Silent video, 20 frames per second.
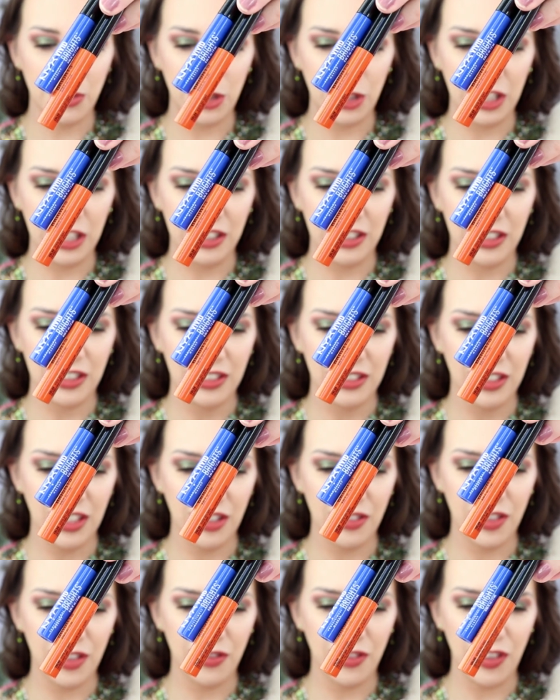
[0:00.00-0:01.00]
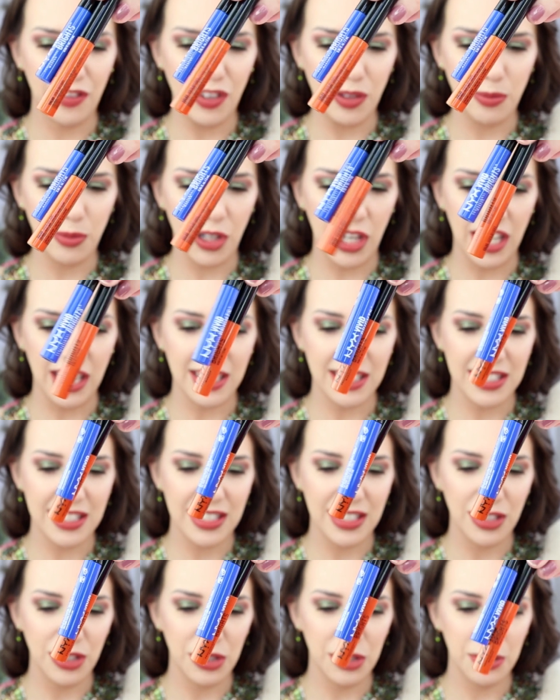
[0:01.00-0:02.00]
more of the Vivid
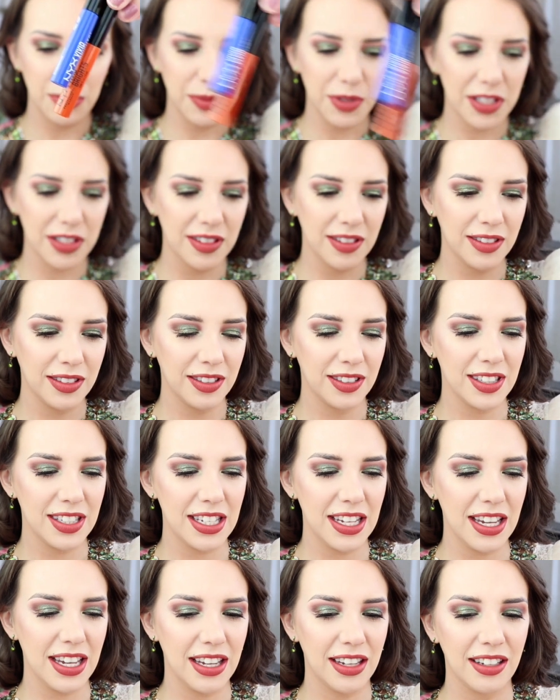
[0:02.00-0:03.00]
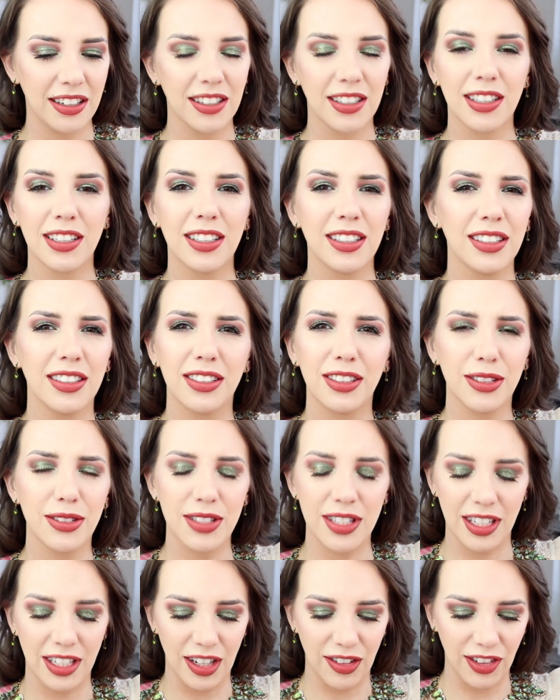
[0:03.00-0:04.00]
Brights. Oops. See?
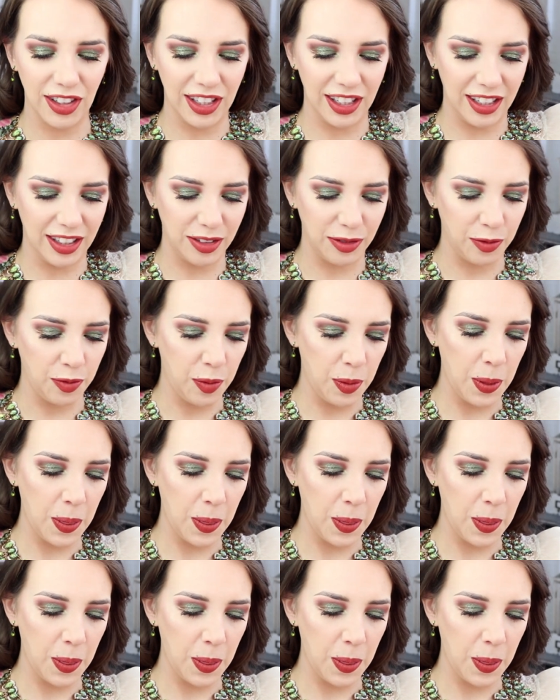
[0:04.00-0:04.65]
Losing everything.